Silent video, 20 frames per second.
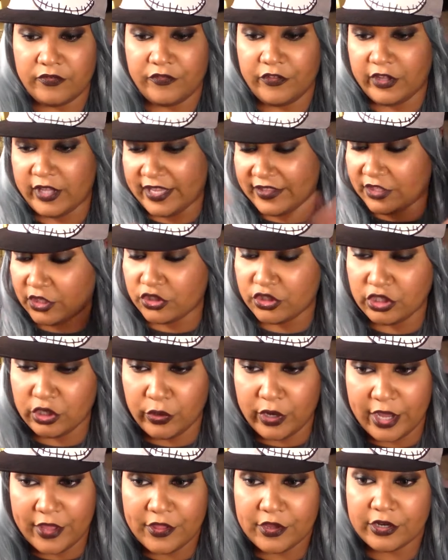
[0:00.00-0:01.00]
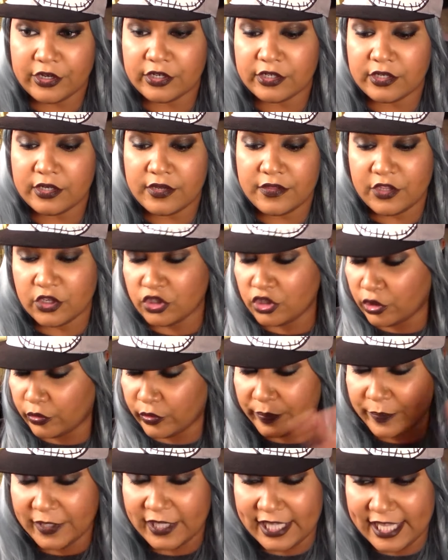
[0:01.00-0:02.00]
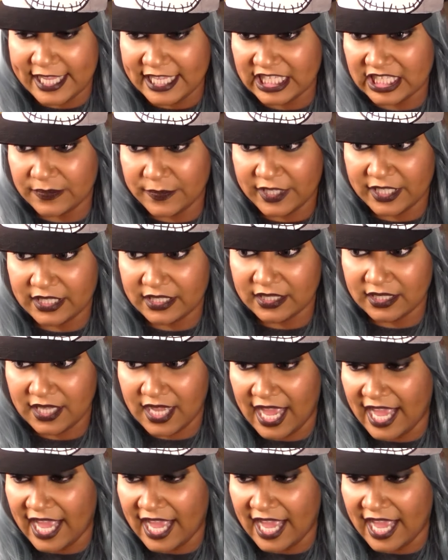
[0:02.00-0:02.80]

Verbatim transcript: feel like there's no other, there's no replacement,